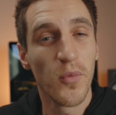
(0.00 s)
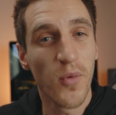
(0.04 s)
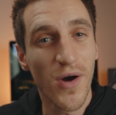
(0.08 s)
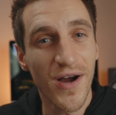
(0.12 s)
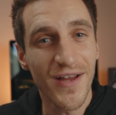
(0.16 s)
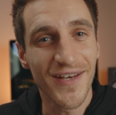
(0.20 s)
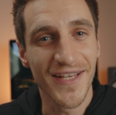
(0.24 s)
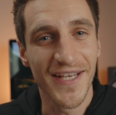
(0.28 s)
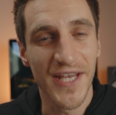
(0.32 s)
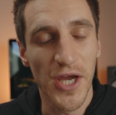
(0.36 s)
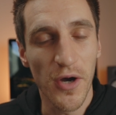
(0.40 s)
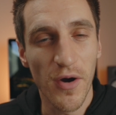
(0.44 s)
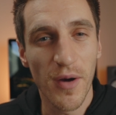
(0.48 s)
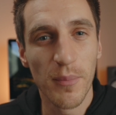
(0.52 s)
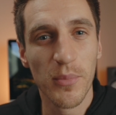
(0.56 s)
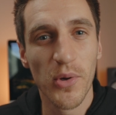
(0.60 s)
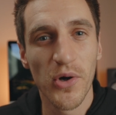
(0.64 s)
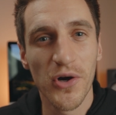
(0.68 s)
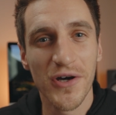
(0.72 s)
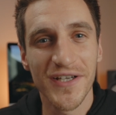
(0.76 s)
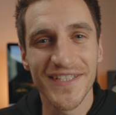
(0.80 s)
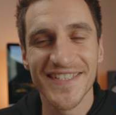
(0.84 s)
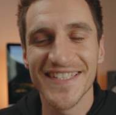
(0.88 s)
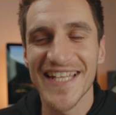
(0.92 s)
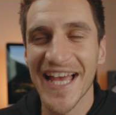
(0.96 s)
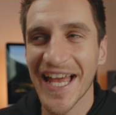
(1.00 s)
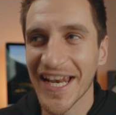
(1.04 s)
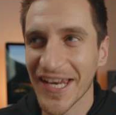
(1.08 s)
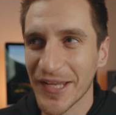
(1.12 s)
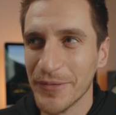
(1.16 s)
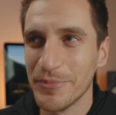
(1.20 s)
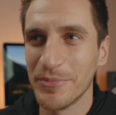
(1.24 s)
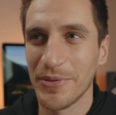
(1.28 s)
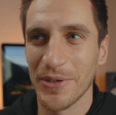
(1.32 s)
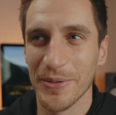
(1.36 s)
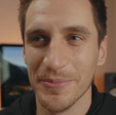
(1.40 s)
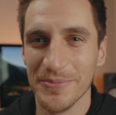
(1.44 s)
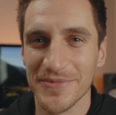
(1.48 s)
while ago I bought a
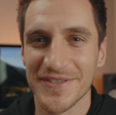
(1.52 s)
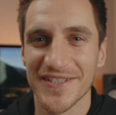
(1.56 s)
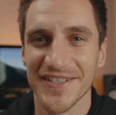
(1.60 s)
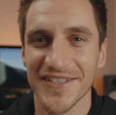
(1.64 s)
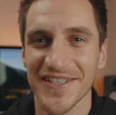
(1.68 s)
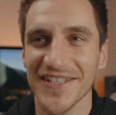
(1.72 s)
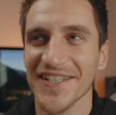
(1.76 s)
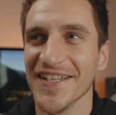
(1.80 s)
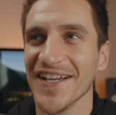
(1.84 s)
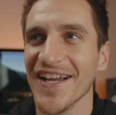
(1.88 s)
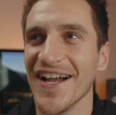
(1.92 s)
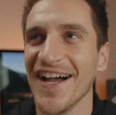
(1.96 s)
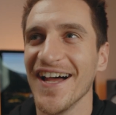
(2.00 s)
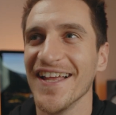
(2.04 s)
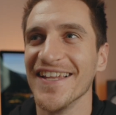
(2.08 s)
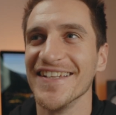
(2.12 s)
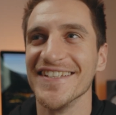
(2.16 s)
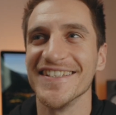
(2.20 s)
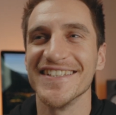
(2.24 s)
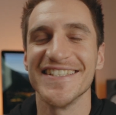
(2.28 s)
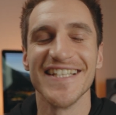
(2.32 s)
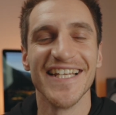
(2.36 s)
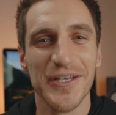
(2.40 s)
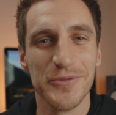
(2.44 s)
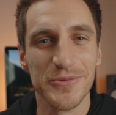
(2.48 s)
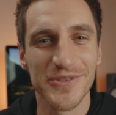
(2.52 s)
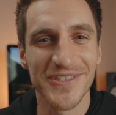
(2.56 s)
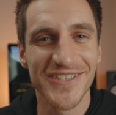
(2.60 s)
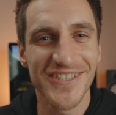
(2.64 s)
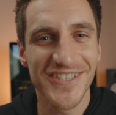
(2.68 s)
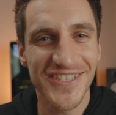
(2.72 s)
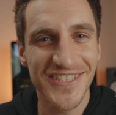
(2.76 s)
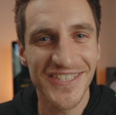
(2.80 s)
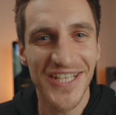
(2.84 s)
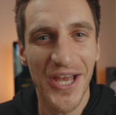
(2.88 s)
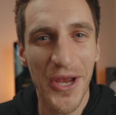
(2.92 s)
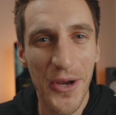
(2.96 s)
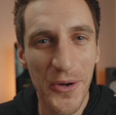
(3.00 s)
teleprompter and it was
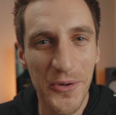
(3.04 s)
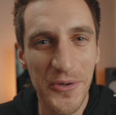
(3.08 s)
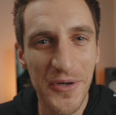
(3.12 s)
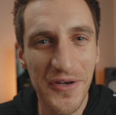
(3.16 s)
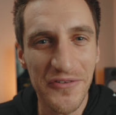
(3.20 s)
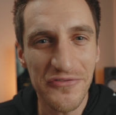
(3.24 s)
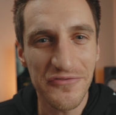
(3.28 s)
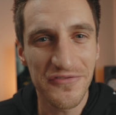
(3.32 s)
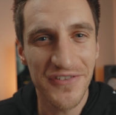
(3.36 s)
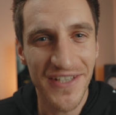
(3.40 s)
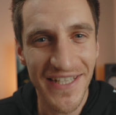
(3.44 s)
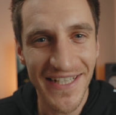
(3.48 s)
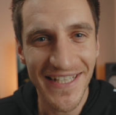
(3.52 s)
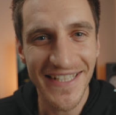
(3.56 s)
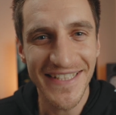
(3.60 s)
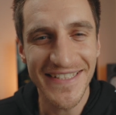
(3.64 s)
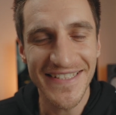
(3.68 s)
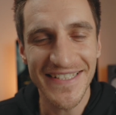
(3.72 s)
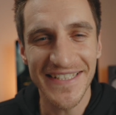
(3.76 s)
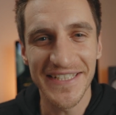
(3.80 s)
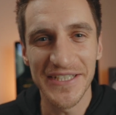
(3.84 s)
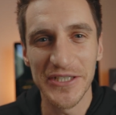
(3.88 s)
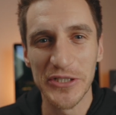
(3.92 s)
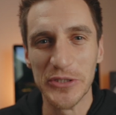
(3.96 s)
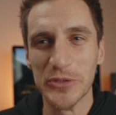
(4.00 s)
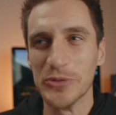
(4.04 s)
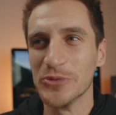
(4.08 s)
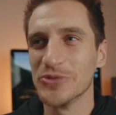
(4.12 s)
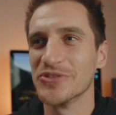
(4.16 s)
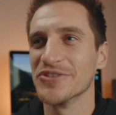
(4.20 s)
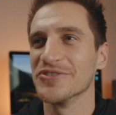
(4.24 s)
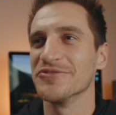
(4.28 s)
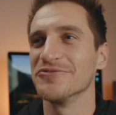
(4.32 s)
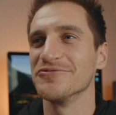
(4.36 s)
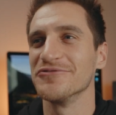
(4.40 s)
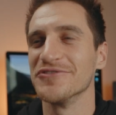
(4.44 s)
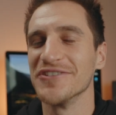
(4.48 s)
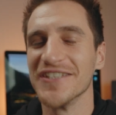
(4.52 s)
so fiddly to
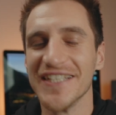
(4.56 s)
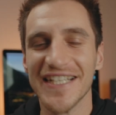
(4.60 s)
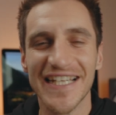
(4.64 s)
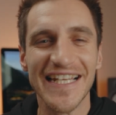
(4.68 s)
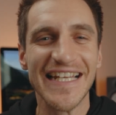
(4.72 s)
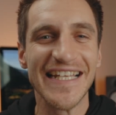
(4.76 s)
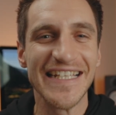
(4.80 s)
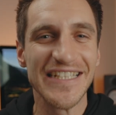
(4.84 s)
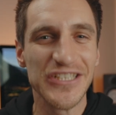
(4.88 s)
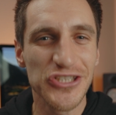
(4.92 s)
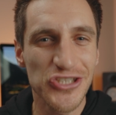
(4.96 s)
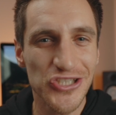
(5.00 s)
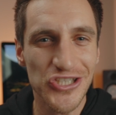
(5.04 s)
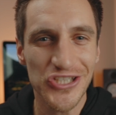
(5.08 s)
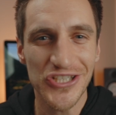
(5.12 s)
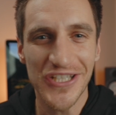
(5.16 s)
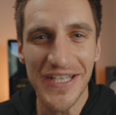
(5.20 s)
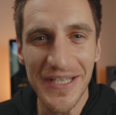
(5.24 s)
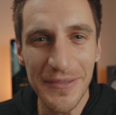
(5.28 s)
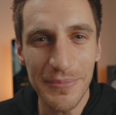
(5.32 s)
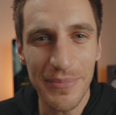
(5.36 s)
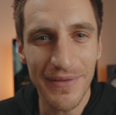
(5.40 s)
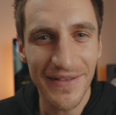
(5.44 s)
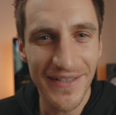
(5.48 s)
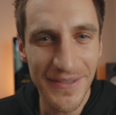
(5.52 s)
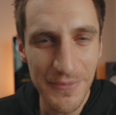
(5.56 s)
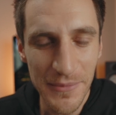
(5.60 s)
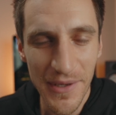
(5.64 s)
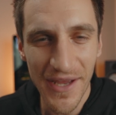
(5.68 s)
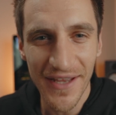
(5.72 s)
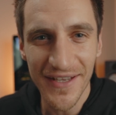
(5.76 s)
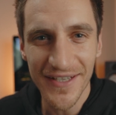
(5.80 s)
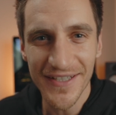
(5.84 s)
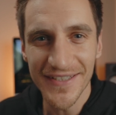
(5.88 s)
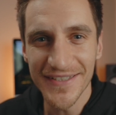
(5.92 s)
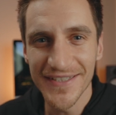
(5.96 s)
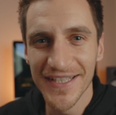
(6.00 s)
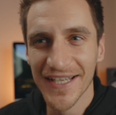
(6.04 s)
use, really cheaply
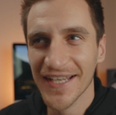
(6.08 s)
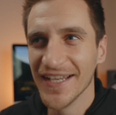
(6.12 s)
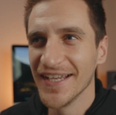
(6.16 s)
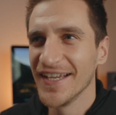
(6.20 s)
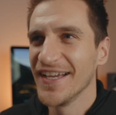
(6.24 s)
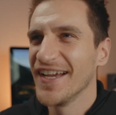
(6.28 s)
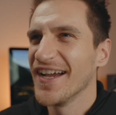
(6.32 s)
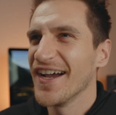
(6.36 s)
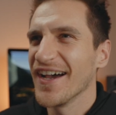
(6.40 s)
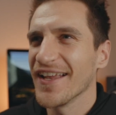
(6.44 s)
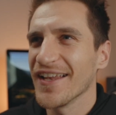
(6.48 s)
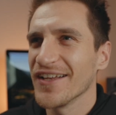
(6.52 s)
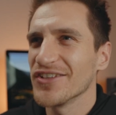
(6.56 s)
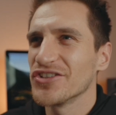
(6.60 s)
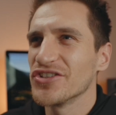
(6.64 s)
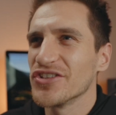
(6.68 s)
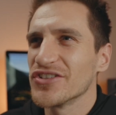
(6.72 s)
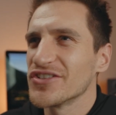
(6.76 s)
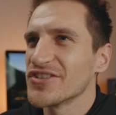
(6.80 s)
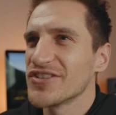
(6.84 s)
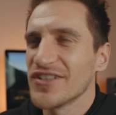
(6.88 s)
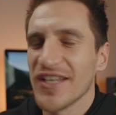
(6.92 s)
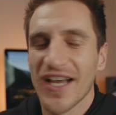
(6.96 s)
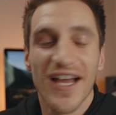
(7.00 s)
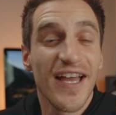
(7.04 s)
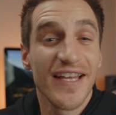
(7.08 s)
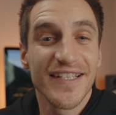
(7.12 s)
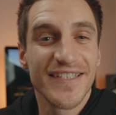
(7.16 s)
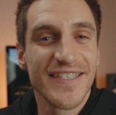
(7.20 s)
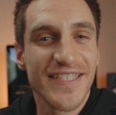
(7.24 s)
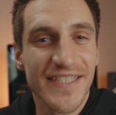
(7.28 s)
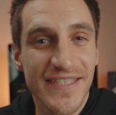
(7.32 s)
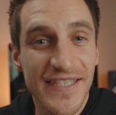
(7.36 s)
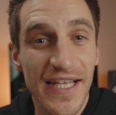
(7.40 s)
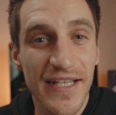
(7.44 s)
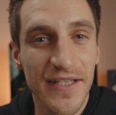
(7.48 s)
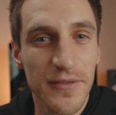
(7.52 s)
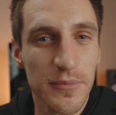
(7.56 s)
made, and I had
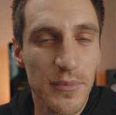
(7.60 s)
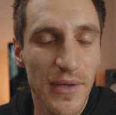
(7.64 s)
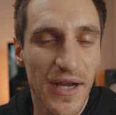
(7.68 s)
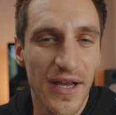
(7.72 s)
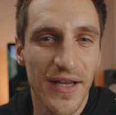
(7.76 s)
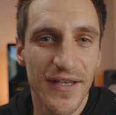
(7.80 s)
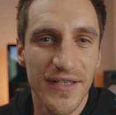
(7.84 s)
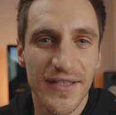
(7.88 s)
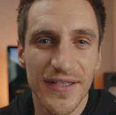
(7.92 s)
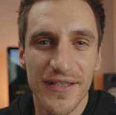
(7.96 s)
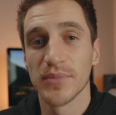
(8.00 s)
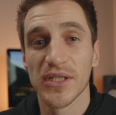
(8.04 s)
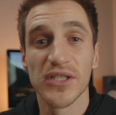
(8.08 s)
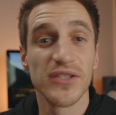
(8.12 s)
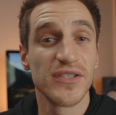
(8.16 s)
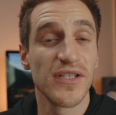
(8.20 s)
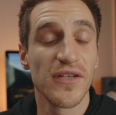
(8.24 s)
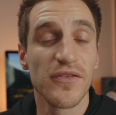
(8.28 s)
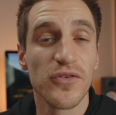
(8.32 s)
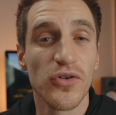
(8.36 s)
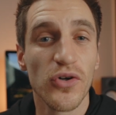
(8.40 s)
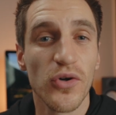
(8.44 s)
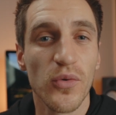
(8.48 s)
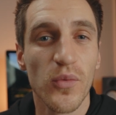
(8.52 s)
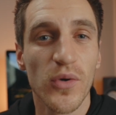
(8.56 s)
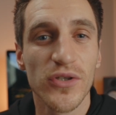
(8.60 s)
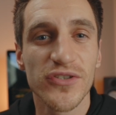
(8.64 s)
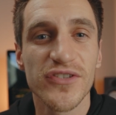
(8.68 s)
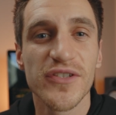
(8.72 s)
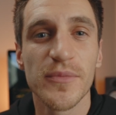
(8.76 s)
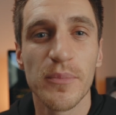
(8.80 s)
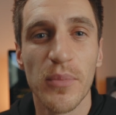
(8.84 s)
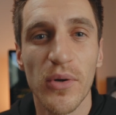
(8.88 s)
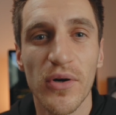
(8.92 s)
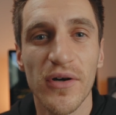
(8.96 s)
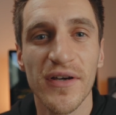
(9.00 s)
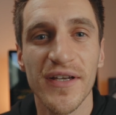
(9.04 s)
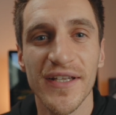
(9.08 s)
to send it back because I thought, what's the
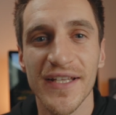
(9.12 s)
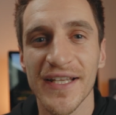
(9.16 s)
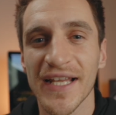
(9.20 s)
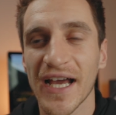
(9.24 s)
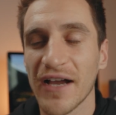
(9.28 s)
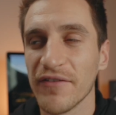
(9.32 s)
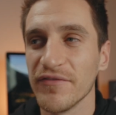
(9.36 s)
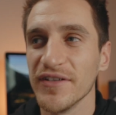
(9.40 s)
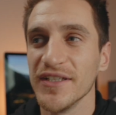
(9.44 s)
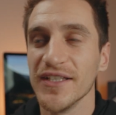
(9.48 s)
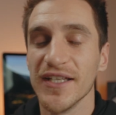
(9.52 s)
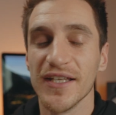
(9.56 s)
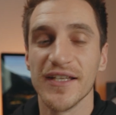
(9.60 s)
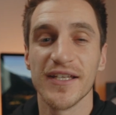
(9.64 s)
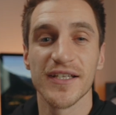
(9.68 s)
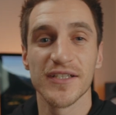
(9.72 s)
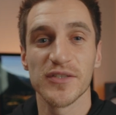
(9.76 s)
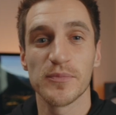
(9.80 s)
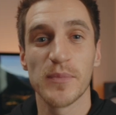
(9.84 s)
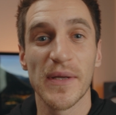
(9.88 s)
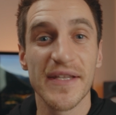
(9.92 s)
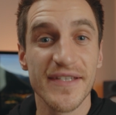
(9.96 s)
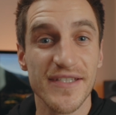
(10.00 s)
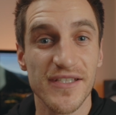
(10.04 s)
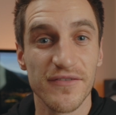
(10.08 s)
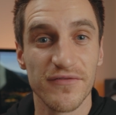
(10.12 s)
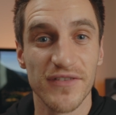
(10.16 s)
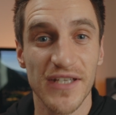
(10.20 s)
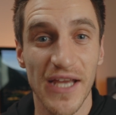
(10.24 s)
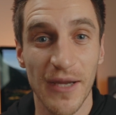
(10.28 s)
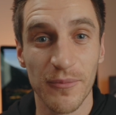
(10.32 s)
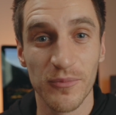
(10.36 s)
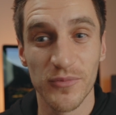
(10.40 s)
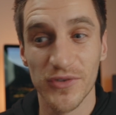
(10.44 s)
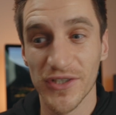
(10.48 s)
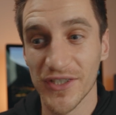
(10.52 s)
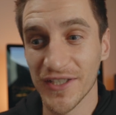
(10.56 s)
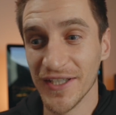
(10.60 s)
point in having an expensive
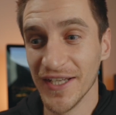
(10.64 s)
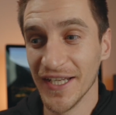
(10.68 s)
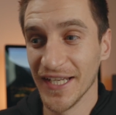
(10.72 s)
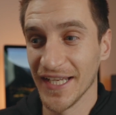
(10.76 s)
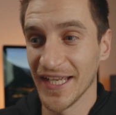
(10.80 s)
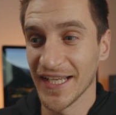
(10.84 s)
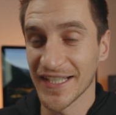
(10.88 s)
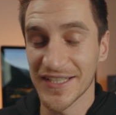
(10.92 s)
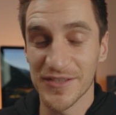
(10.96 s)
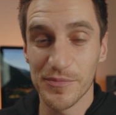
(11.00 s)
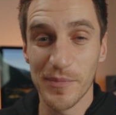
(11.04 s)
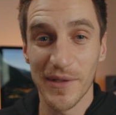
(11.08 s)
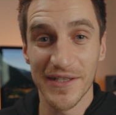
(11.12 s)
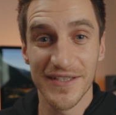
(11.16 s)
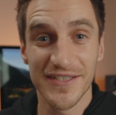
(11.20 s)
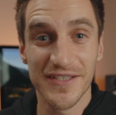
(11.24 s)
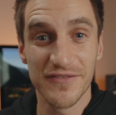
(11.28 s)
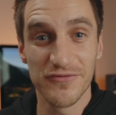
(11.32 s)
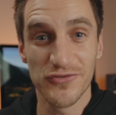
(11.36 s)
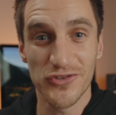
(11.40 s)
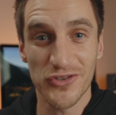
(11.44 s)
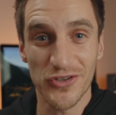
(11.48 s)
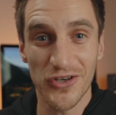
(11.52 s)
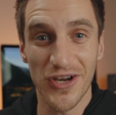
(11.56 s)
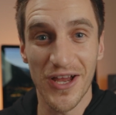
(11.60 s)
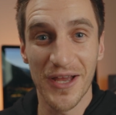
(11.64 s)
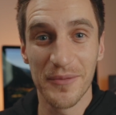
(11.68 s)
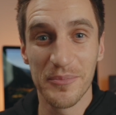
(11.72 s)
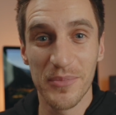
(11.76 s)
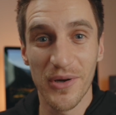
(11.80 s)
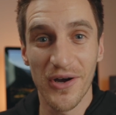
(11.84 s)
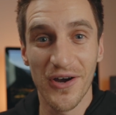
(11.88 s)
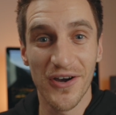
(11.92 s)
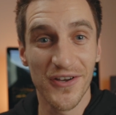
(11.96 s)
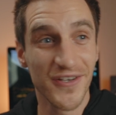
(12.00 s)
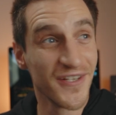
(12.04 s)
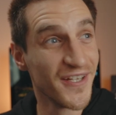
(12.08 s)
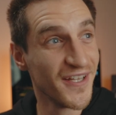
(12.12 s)
camera, expensive
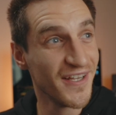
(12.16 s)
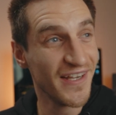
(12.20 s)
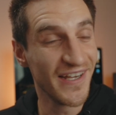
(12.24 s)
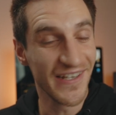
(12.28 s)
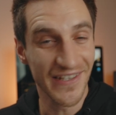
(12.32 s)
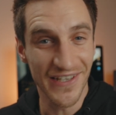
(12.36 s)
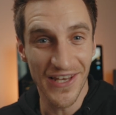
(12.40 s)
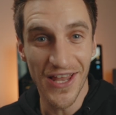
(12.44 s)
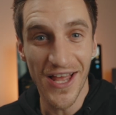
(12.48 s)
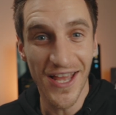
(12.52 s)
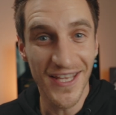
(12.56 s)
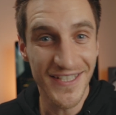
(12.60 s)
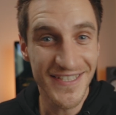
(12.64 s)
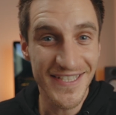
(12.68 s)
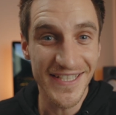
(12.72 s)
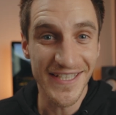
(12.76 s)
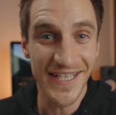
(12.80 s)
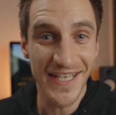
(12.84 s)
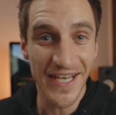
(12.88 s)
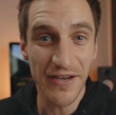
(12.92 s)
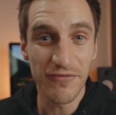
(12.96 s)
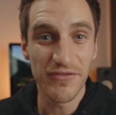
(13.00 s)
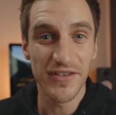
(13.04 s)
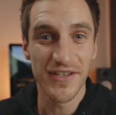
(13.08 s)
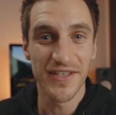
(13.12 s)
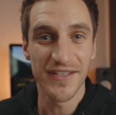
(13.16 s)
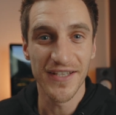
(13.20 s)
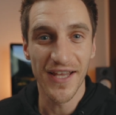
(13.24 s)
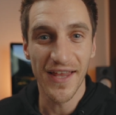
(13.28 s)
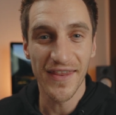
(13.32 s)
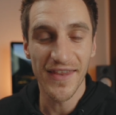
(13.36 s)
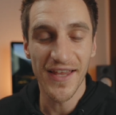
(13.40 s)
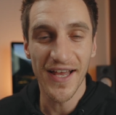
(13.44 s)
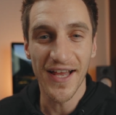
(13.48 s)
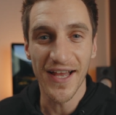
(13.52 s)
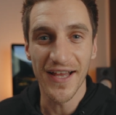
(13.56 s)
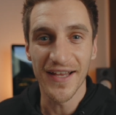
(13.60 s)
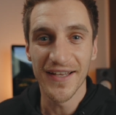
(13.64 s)
tripod and lighting and everything
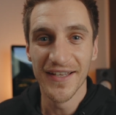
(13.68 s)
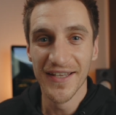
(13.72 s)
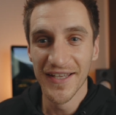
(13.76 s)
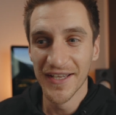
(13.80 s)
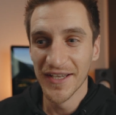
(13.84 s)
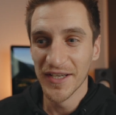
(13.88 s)
like that,